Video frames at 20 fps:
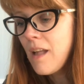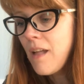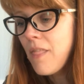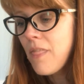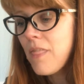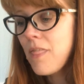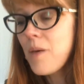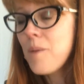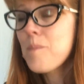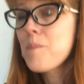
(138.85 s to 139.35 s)

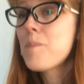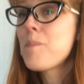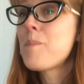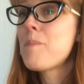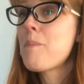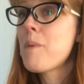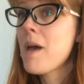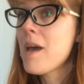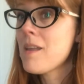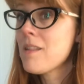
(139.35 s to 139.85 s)
The
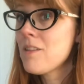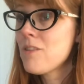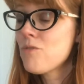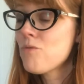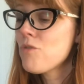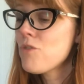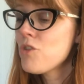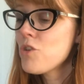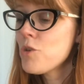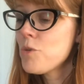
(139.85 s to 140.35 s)
best
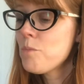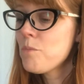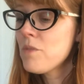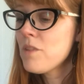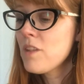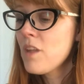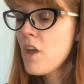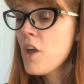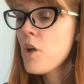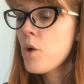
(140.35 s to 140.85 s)
rooms
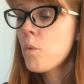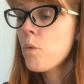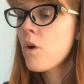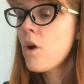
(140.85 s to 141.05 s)
were